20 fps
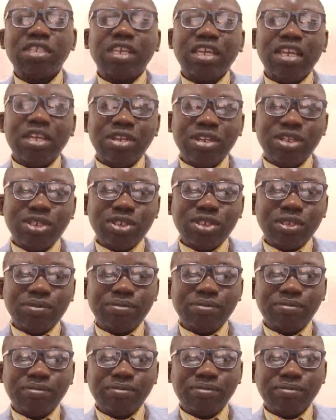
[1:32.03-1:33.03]
So this is
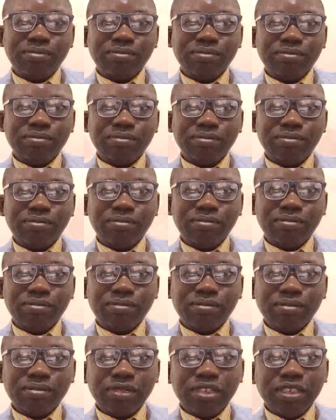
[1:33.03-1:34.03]
what I've just
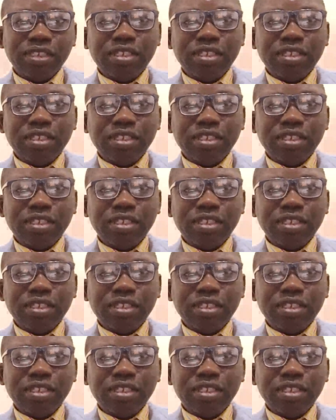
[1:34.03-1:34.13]
said,